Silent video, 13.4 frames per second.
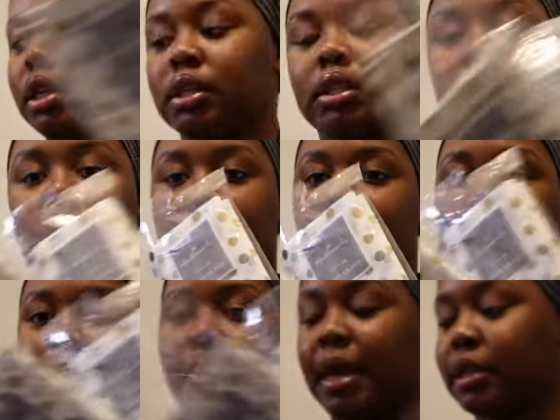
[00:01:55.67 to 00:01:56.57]
Cause I got
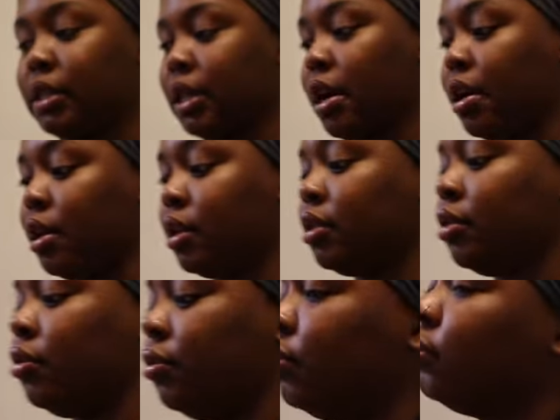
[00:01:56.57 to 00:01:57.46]
a basket, y'all, so.